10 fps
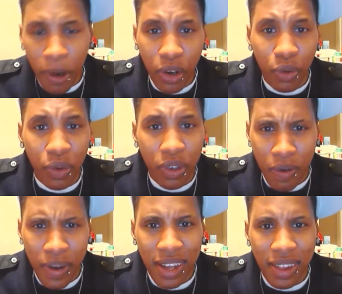I going to
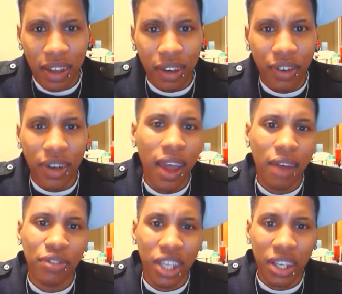regret it later and I
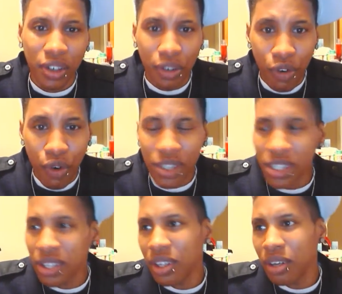have to get a
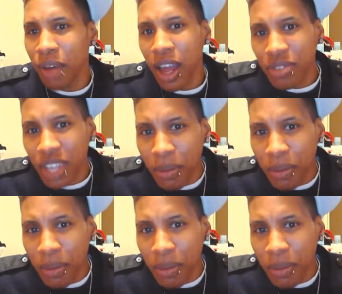divorce and then I have to